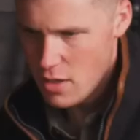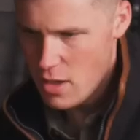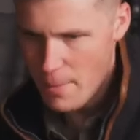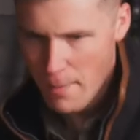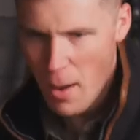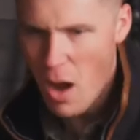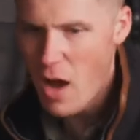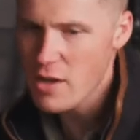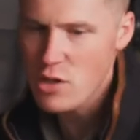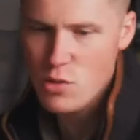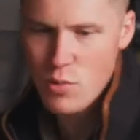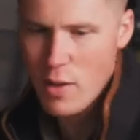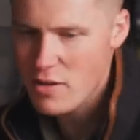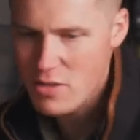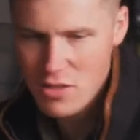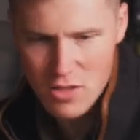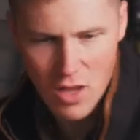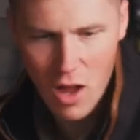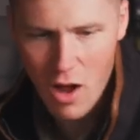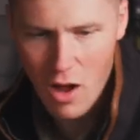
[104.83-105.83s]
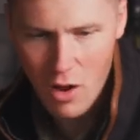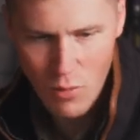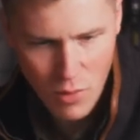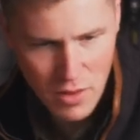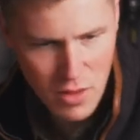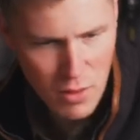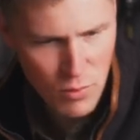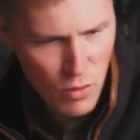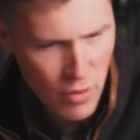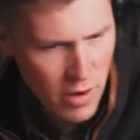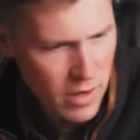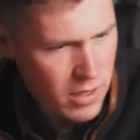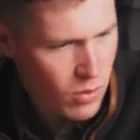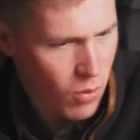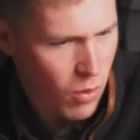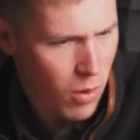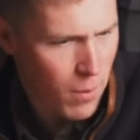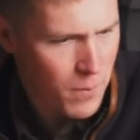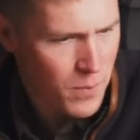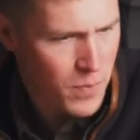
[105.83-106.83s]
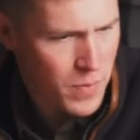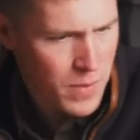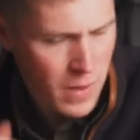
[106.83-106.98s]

you might as well start with a Beretta one.